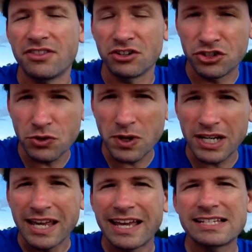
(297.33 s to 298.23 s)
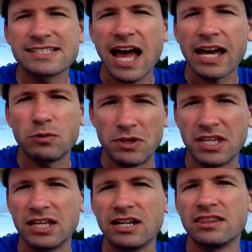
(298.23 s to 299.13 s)
they're doing is tied
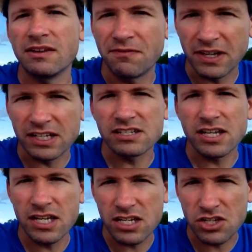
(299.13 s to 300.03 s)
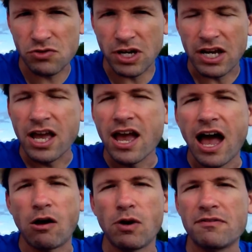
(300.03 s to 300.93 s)
within the fitness industry
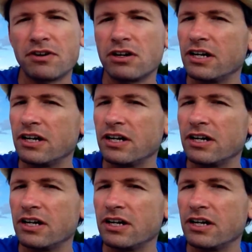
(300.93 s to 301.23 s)
However,